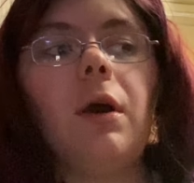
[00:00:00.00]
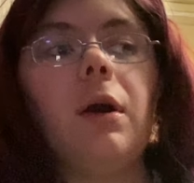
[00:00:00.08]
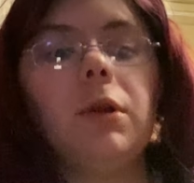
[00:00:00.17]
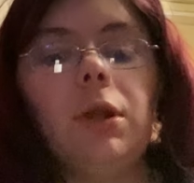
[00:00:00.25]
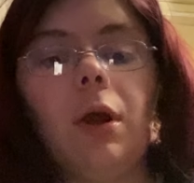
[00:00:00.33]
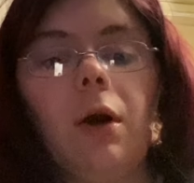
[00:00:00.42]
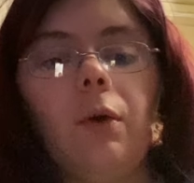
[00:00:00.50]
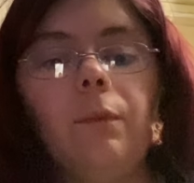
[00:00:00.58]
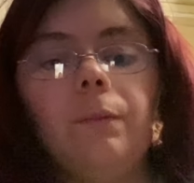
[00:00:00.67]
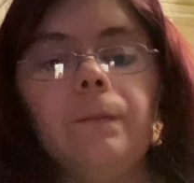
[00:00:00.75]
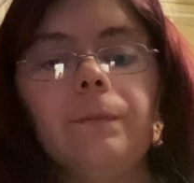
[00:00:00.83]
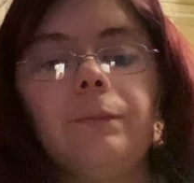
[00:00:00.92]
know,
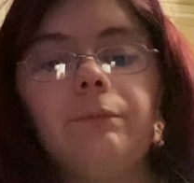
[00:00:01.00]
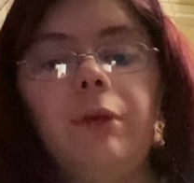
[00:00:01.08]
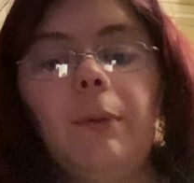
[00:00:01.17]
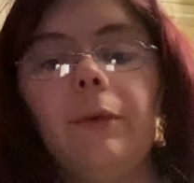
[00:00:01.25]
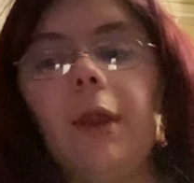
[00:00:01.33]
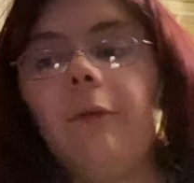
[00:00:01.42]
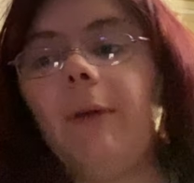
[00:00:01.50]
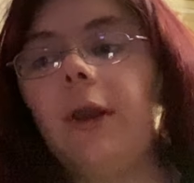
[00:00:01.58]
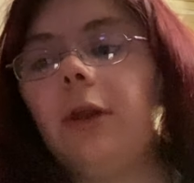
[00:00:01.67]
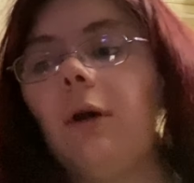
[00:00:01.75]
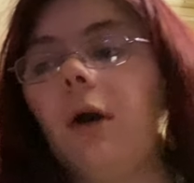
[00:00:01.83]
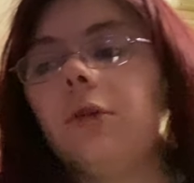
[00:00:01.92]
people that have been
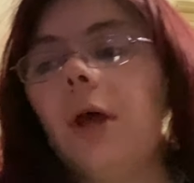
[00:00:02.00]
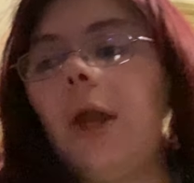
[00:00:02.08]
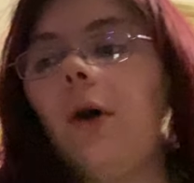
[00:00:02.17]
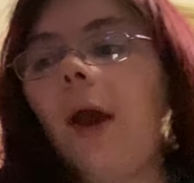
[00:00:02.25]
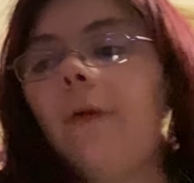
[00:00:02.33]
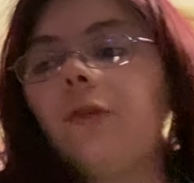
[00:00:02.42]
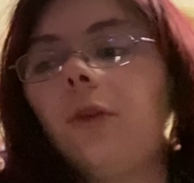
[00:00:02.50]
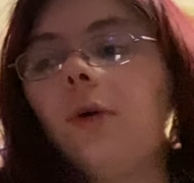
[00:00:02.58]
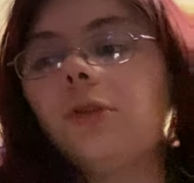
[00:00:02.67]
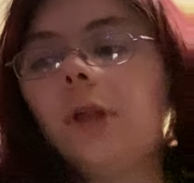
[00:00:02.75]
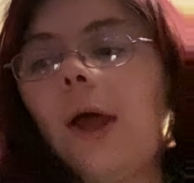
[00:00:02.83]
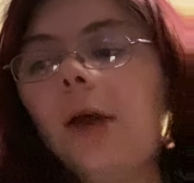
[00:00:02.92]
here all day don't have to
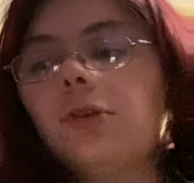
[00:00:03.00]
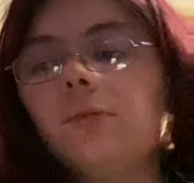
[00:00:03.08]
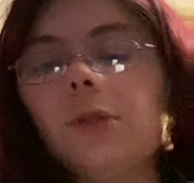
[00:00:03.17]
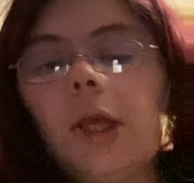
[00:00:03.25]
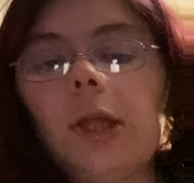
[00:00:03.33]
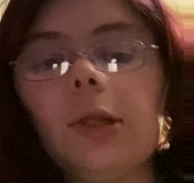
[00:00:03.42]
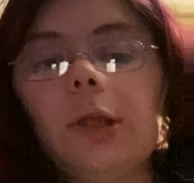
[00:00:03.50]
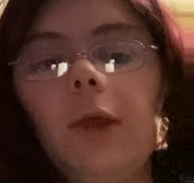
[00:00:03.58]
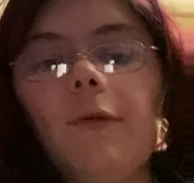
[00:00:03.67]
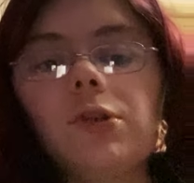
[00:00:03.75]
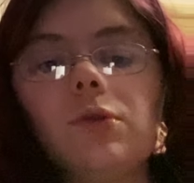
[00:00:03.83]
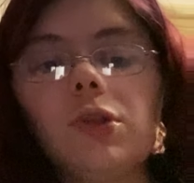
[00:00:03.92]
close classrooms and they can
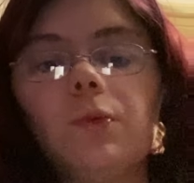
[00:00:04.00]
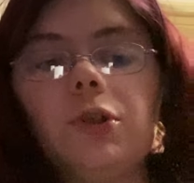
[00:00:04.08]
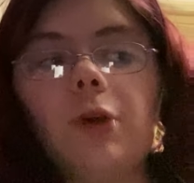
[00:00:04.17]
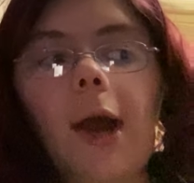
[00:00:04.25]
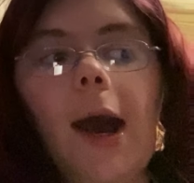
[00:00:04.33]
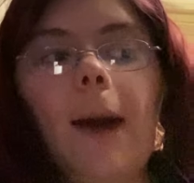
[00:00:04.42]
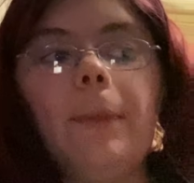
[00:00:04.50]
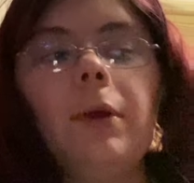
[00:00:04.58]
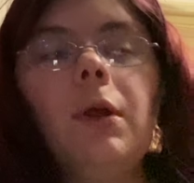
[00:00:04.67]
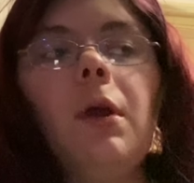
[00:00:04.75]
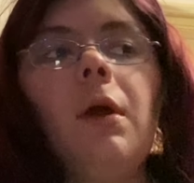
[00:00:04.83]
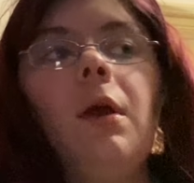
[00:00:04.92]
leave as soon as we drop,
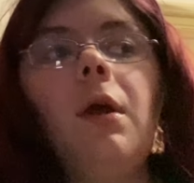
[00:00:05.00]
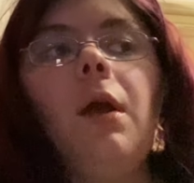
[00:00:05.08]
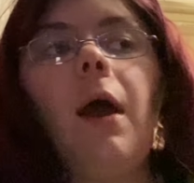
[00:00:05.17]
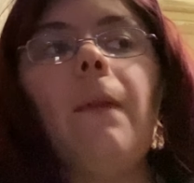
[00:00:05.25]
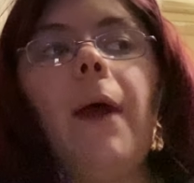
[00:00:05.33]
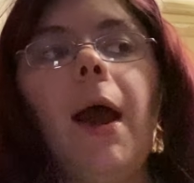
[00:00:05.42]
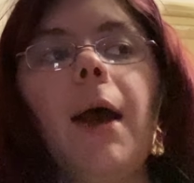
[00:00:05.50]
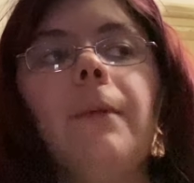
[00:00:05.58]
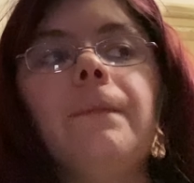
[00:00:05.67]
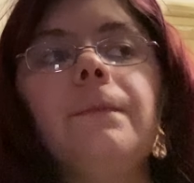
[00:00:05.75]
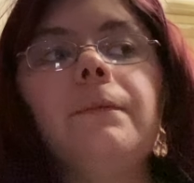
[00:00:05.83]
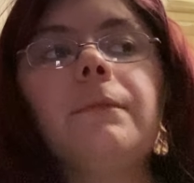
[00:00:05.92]
and that
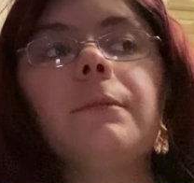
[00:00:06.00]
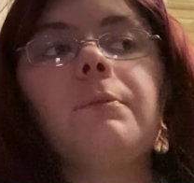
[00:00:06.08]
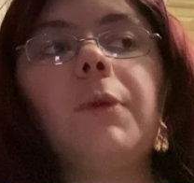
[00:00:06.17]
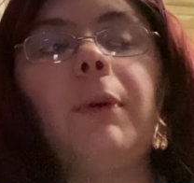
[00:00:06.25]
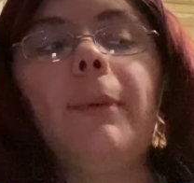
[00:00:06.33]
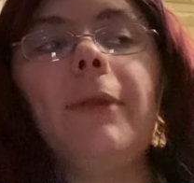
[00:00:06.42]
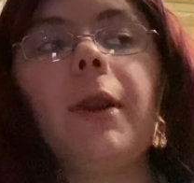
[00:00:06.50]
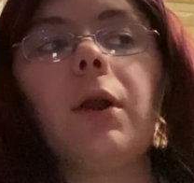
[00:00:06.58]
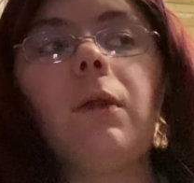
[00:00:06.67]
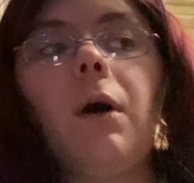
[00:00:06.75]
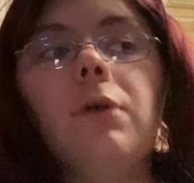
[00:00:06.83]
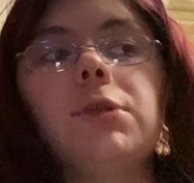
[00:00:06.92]
the people that are
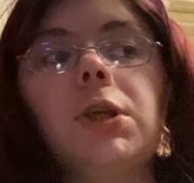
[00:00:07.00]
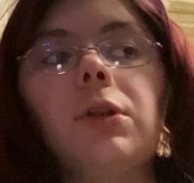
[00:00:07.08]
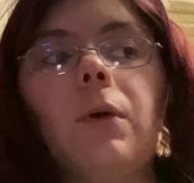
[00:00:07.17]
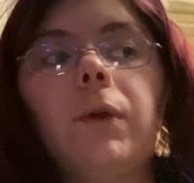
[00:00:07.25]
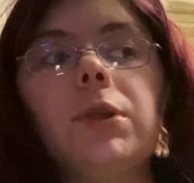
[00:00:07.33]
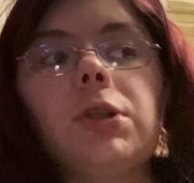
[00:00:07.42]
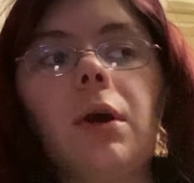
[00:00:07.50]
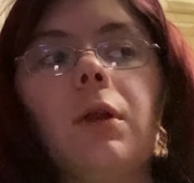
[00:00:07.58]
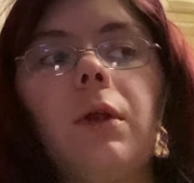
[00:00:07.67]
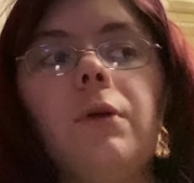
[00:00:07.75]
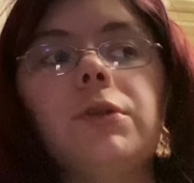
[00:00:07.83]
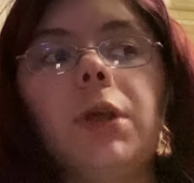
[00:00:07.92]
closing don't get stuck
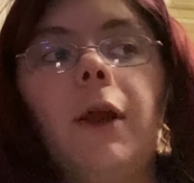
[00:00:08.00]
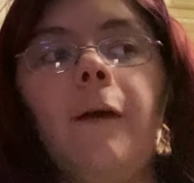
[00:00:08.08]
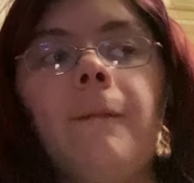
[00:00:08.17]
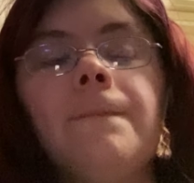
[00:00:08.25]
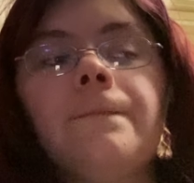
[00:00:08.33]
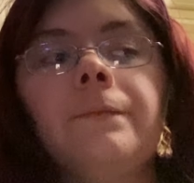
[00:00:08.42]
closing